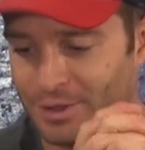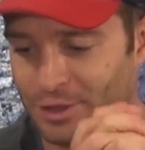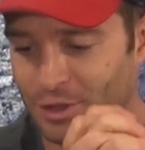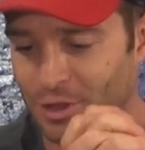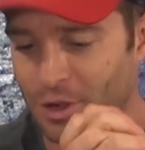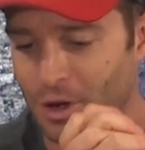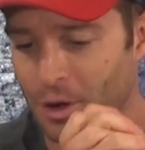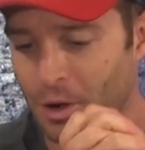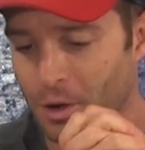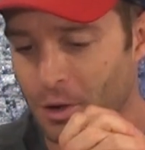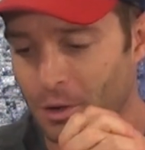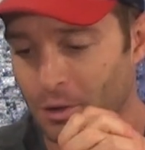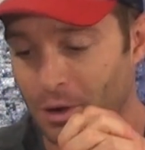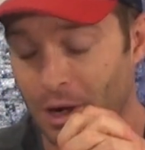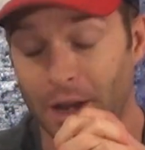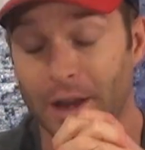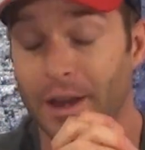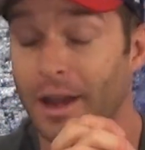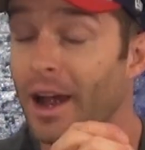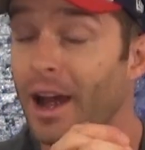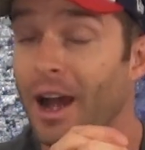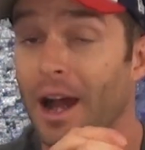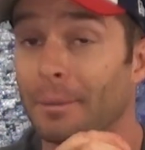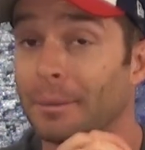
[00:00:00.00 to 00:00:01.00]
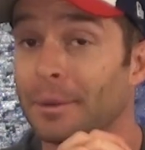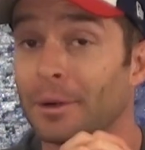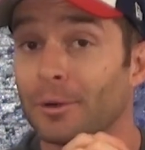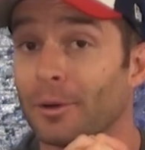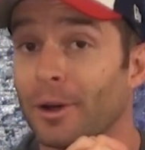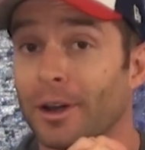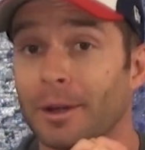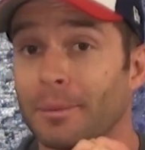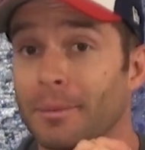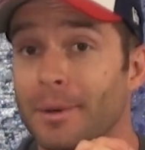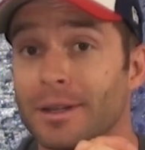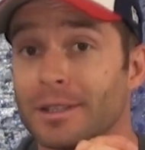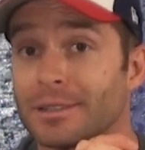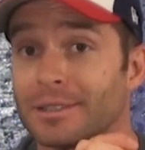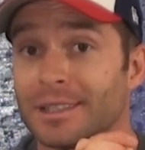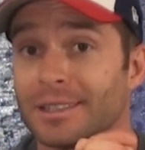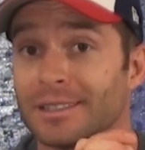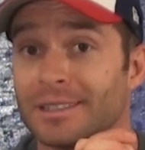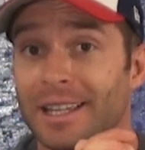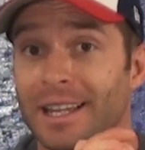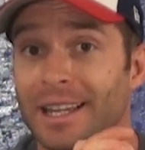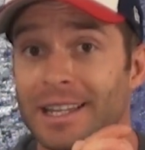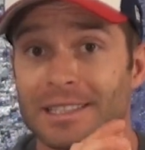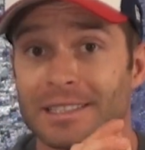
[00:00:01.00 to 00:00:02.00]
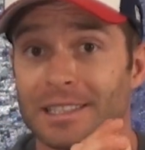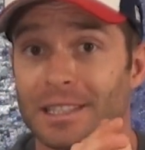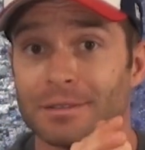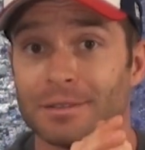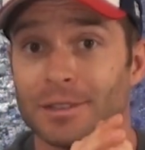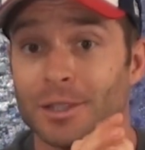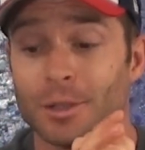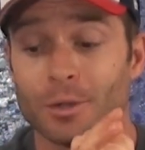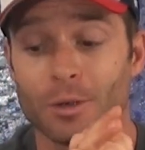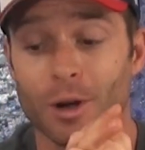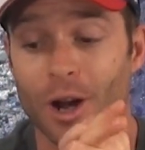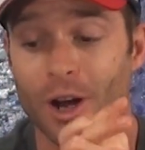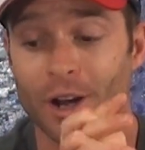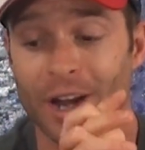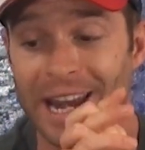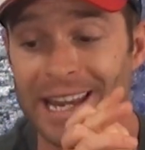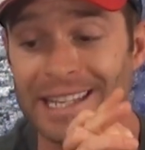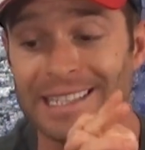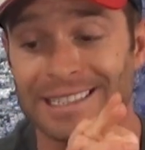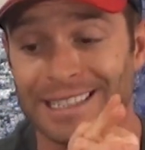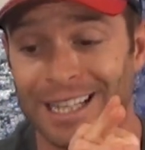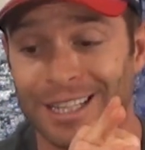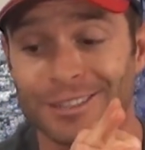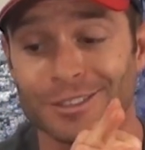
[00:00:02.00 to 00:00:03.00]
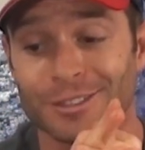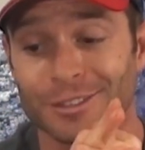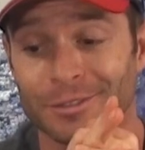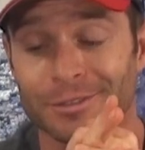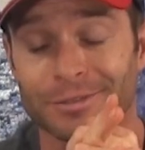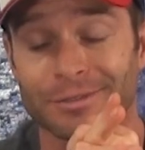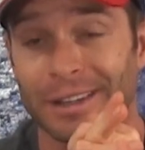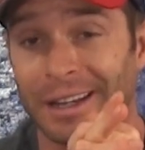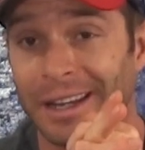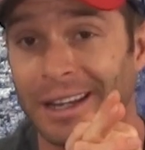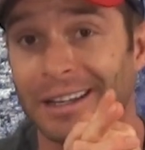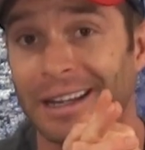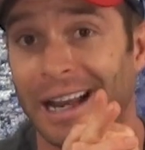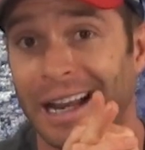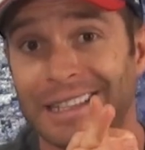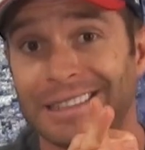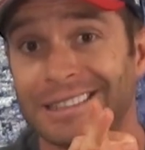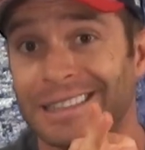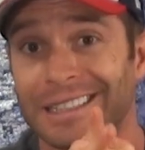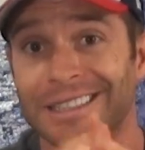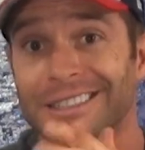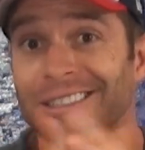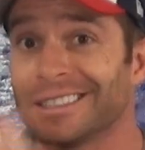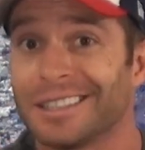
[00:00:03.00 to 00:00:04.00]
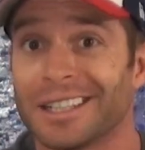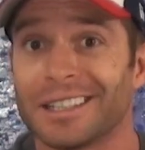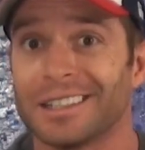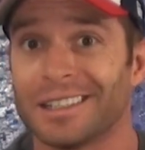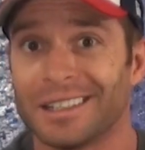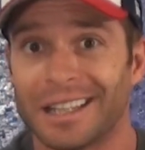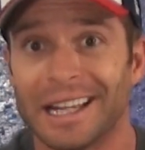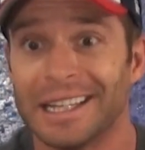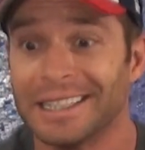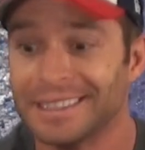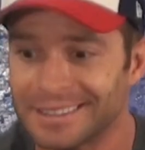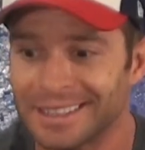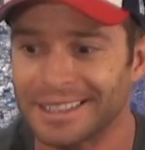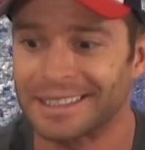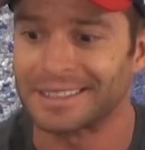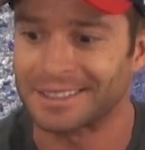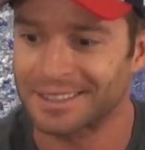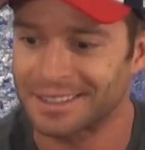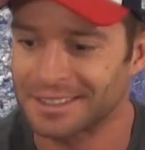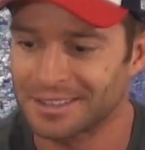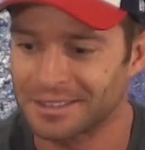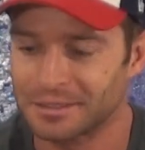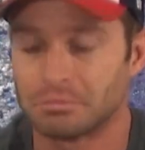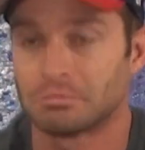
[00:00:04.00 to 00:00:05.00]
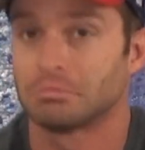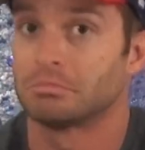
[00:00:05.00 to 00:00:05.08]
So, yeah, I'm going to recommend this on taste. If you are a seltzer fan, I think you're going to like this.